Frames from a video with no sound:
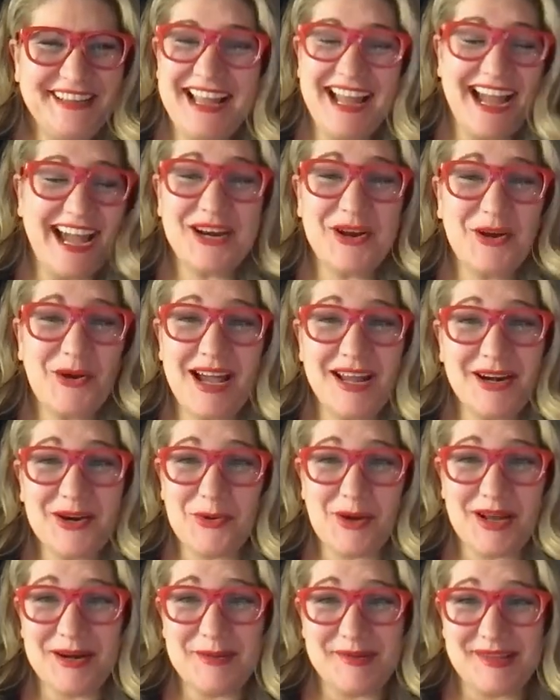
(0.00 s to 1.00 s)
I don't
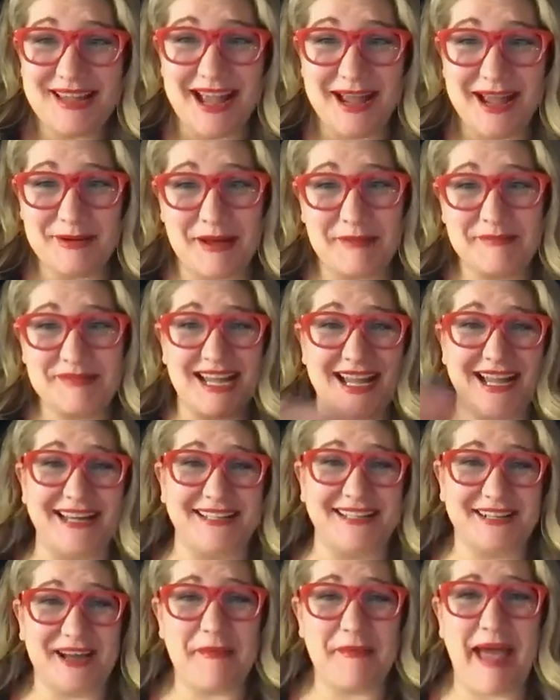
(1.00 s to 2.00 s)
want to be, I'm
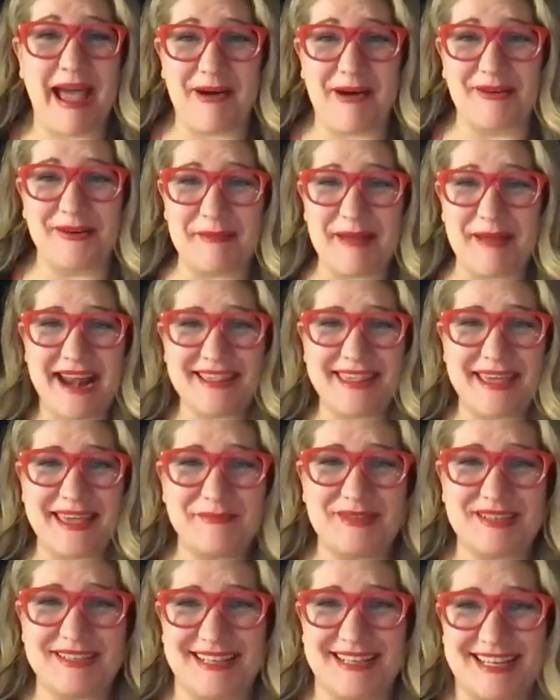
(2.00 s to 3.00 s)
done. I'm out of that
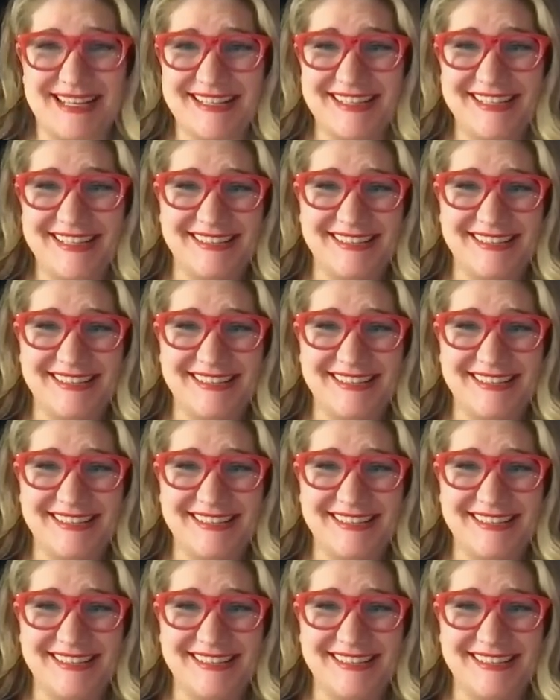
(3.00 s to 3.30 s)
business.